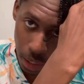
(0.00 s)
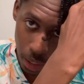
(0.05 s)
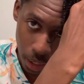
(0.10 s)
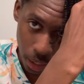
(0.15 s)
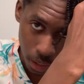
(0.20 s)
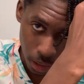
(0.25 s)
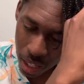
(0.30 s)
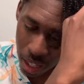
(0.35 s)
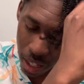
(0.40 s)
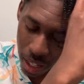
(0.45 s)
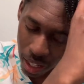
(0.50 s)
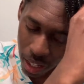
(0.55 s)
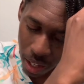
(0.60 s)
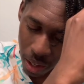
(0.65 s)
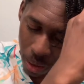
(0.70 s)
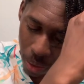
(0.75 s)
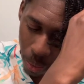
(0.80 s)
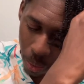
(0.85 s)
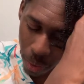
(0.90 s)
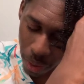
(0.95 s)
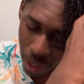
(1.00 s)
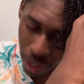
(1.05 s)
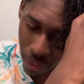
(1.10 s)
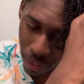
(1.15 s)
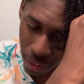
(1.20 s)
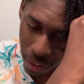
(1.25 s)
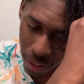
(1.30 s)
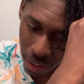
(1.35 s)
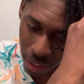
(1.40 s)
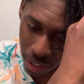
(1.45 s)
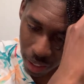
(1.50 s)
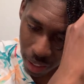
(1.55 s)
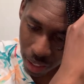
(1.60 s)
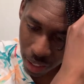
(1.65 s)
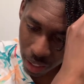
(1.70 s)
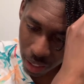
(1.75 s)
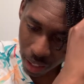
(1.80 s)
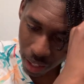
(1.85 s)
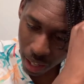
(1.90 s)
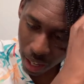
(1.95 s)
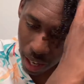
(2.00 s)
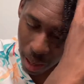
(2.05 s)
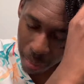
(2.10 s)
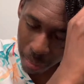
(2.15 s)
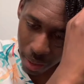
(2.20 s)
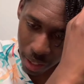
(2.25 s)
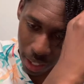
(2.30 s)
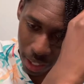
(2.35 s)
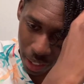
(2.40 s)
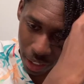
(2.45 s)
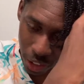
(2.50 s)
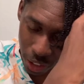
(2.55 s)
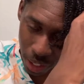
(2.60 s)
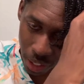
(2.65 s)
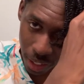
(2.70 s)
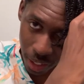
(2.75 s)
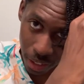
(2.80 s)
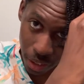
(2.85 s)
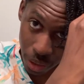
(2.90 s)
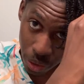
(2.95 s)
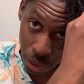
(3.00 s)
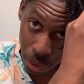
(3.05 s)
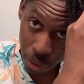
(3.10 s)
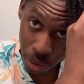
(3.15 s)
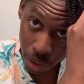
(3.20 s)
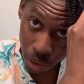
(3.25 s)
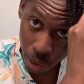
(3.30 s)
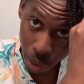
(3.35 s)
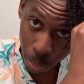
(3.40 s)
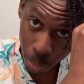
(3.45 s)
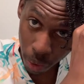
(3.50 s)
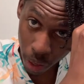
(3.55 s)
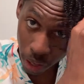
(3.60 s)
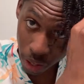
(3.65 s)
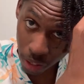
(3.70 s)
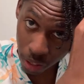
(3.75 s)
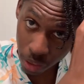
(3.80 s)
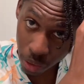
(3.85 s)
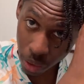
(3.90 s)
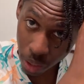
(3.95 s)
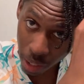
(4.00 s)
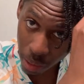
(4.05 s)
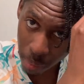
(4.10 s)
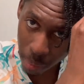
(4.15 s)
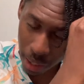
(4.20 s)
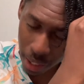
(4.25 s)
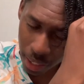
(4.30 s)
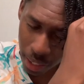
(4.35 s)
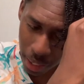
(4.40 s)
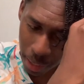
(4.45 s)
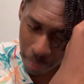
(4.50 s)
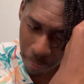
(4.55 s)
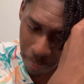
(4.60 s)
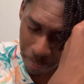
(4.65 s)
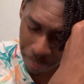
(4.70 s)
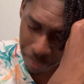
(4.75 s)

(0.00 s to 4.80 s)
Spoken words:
Like, whenever I'm like trying to introduce a new product to like my